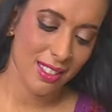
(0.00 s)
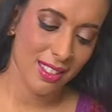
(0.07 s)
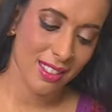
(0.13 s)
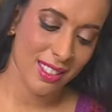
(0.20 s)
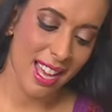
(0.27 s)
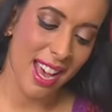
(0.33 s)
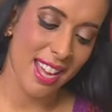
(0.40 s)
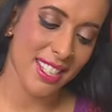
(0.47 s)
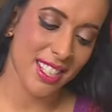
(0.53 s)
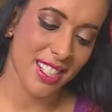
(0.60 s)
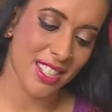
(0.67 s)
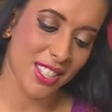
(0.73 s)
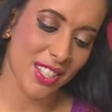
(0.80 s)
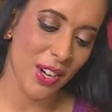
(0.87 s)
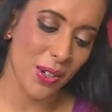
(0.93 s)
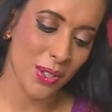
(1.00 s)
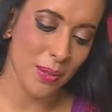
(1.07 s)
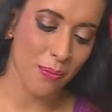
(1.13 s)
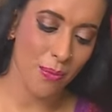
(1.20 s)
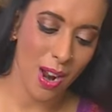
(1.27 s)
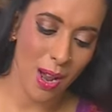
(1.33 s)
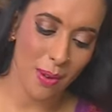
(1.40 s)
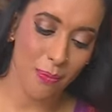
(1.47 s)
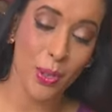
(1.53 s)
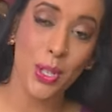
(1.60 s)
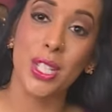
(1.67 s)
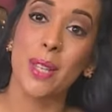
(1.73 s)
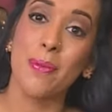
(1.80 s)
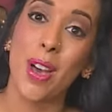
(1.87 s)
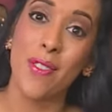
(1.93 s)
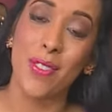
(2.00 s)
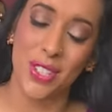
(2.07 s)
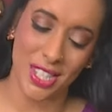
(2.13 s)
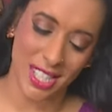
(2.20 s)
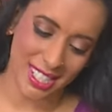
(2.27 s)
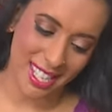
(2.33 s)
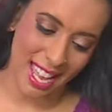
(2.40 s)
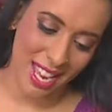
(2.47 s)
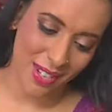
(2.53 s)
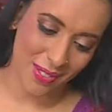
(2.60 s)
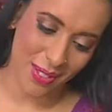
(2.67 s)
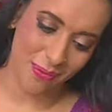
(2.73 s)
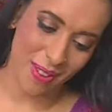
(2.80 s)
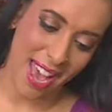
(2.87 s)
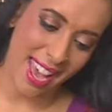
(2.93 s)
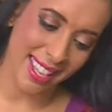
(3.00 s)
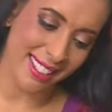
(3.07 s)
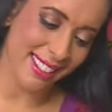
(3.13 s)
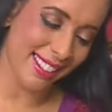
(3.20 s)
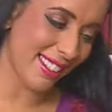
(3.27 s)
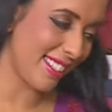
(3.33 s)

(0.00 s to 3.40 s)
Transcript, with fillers: The onions are golden brown, push them over to the side of the pan.